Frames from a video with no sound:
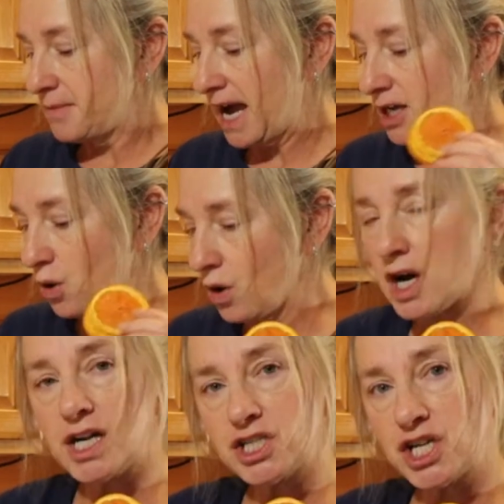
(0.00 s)
my
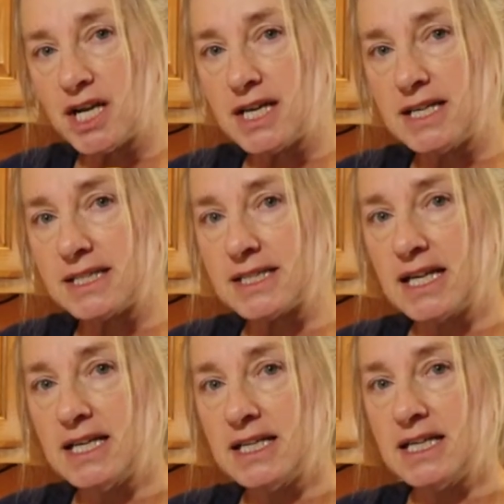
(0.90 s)

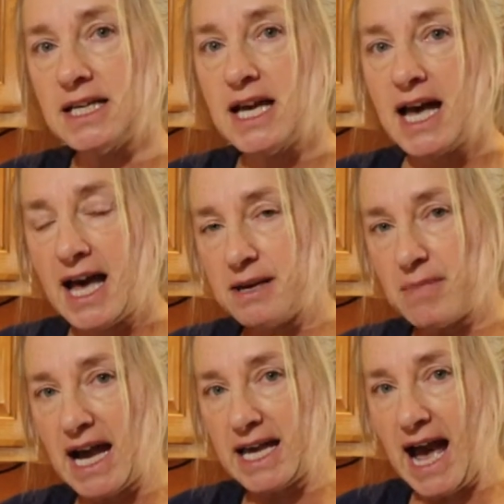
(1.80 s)
oranges,
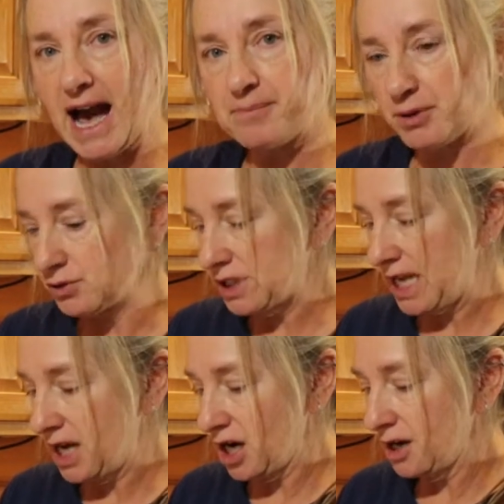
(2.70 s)
and my apples
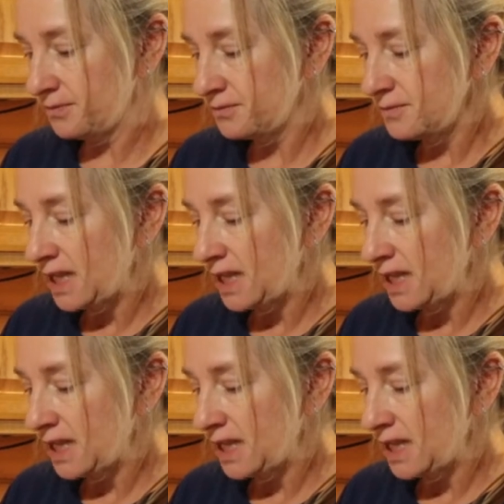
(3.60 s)
here.